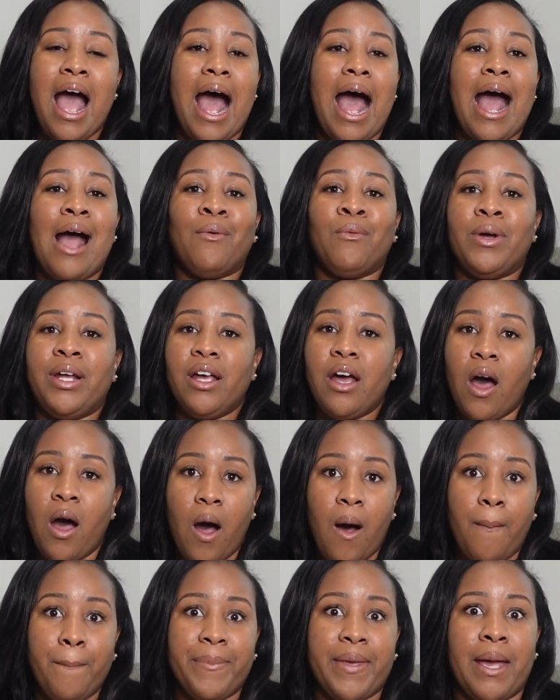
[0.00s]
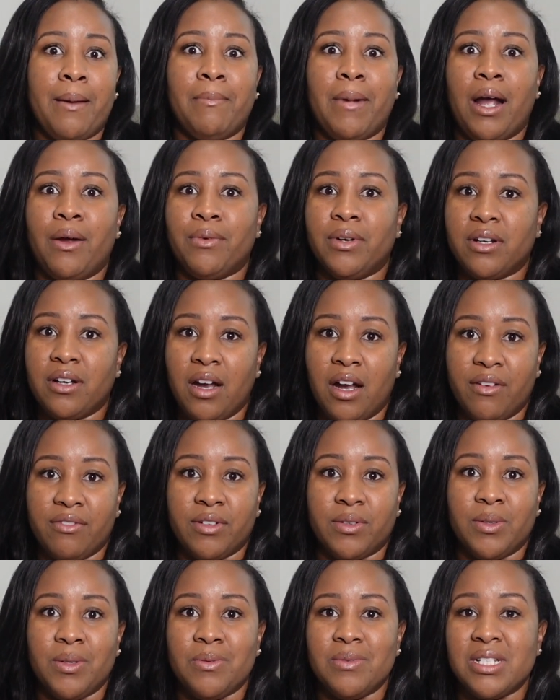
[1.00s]
I went home and my
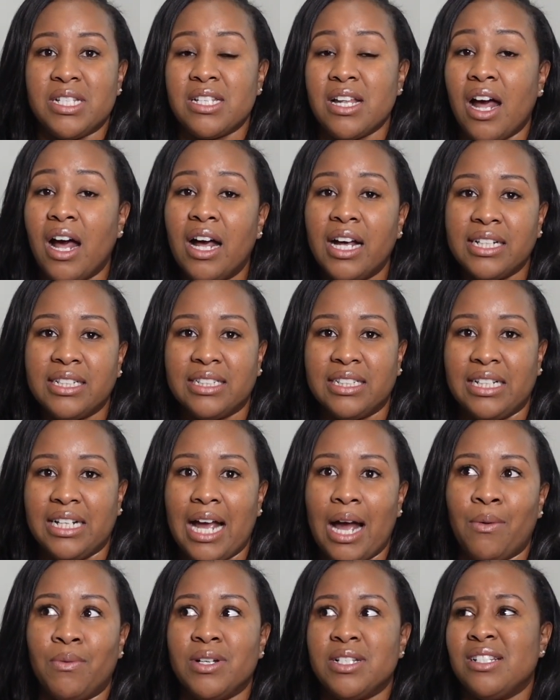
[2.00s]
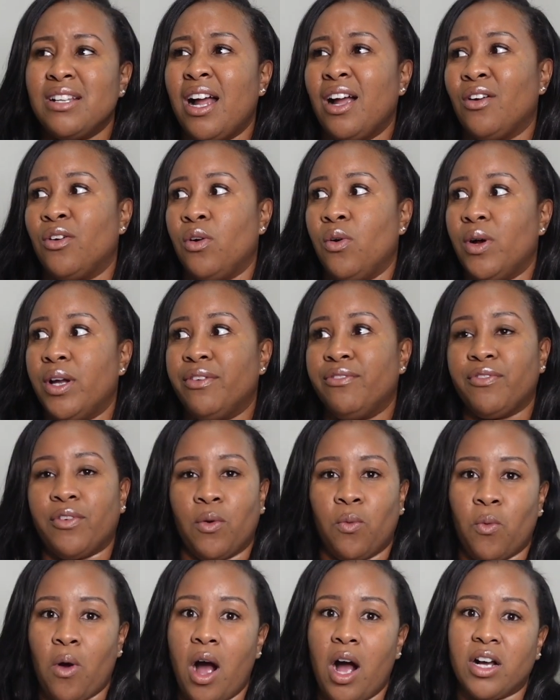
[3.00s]
recovery was ugly. I was not going
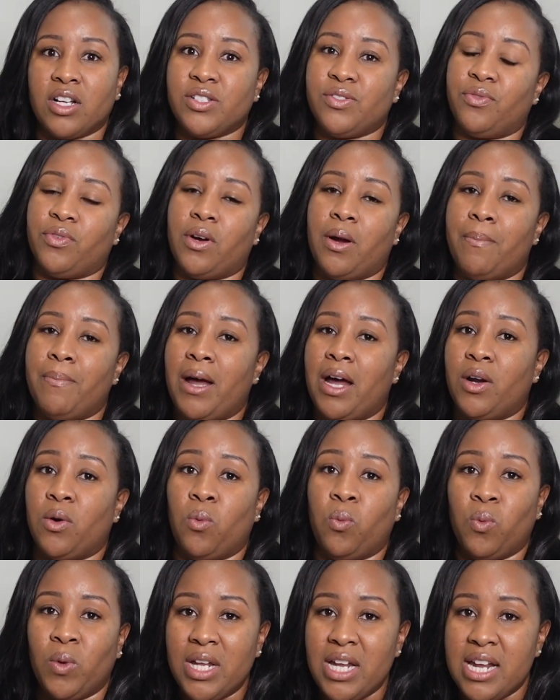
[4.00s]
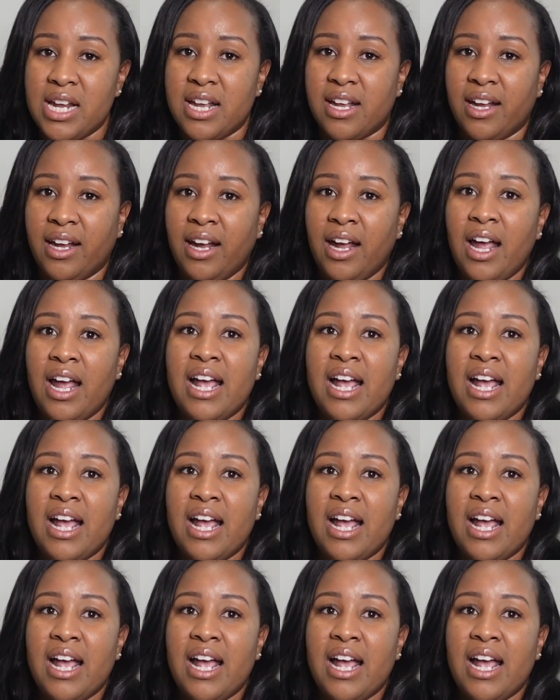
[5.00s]
for walks for about a week.